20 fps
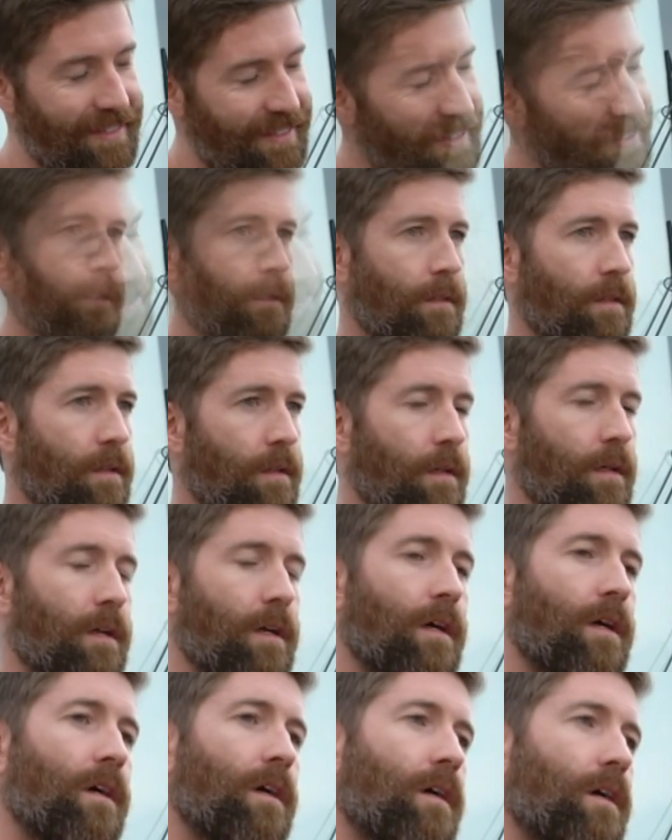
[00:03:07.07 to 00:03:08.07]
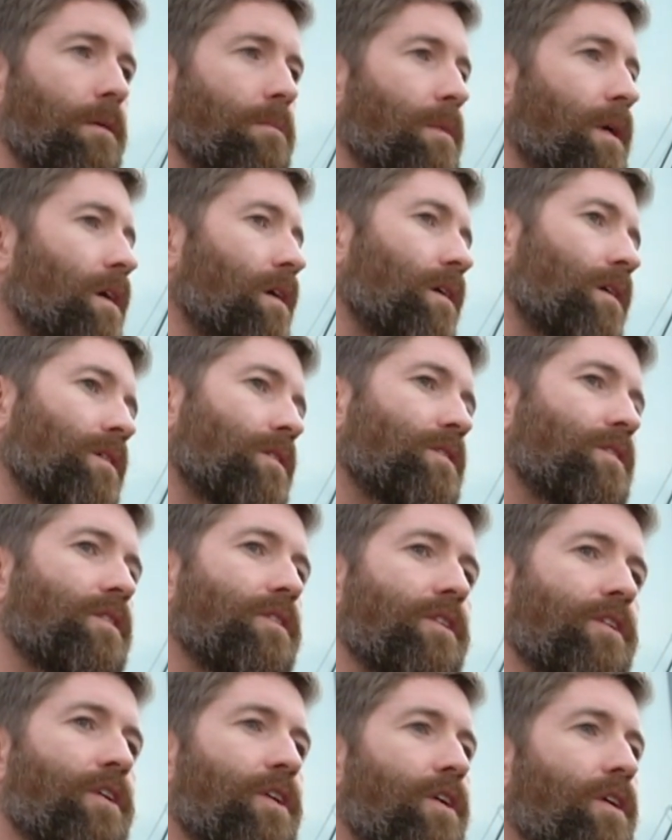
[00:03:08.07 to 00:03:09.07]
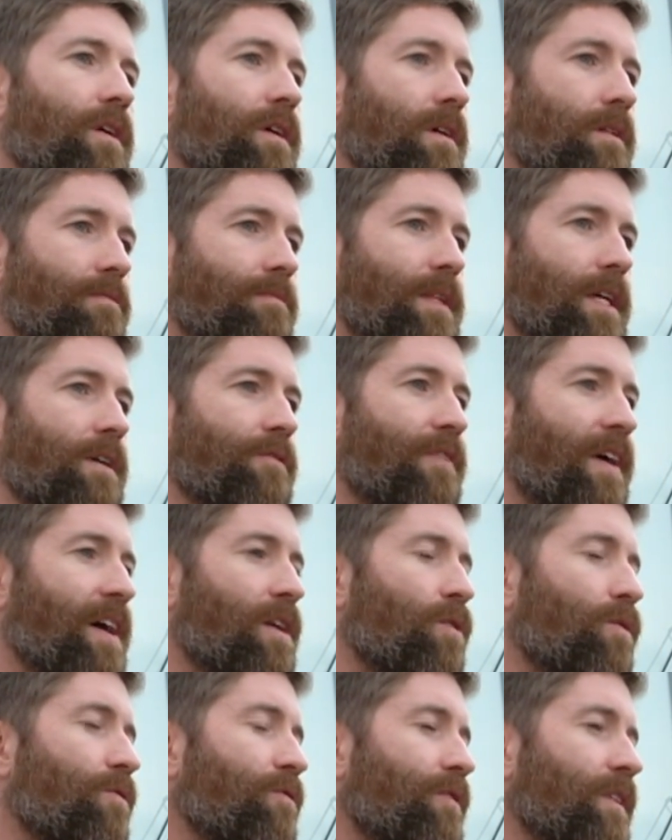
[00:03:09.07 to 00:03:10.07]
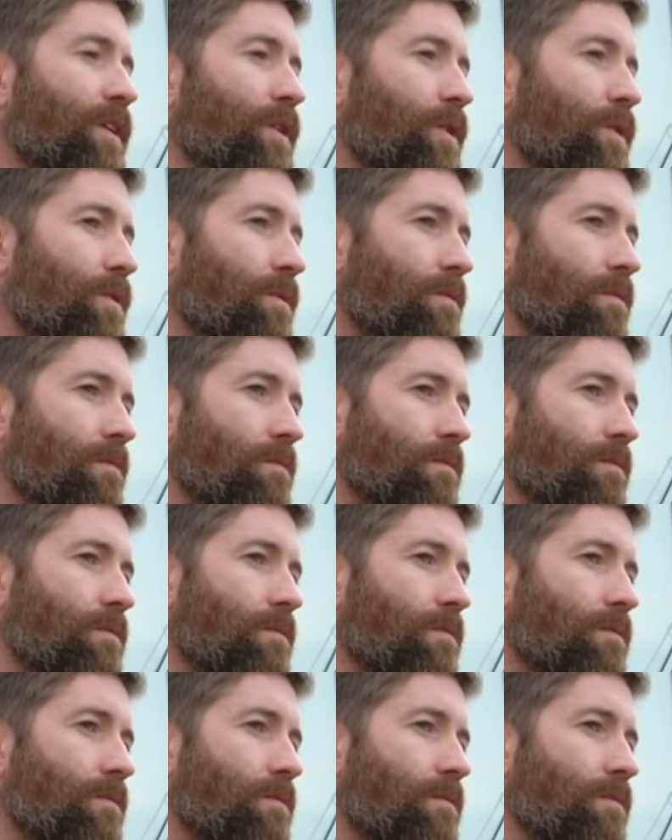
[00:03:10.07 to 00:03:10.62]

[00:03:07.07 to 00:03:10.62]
So, um, you know, if I don't feel